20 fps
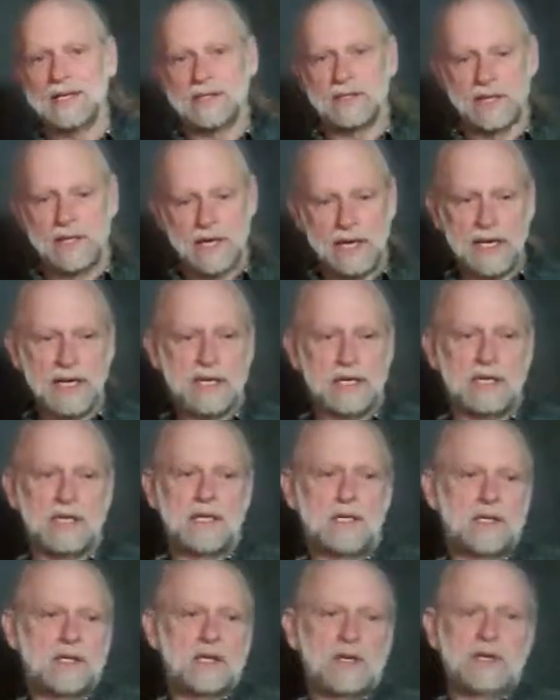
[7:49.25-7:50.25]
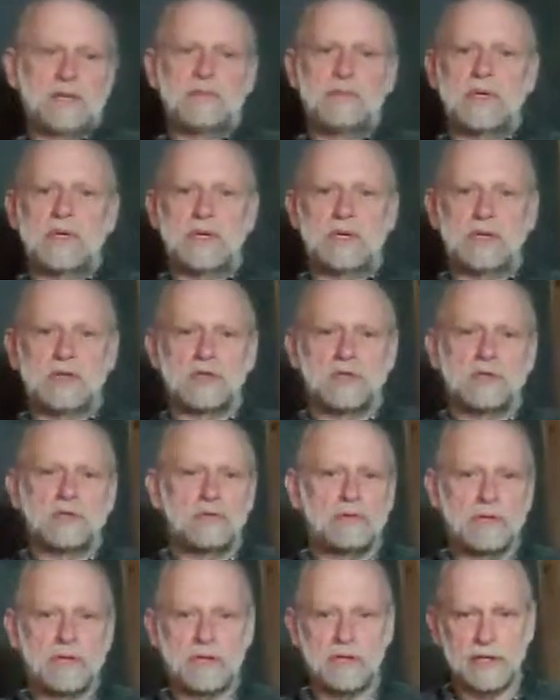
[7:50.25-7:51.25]
Tonight it's going to be
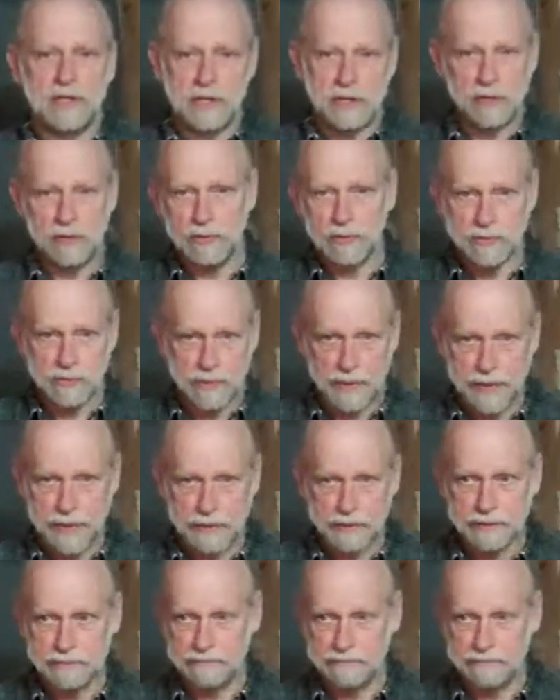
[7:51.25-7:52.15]
historically cold weather,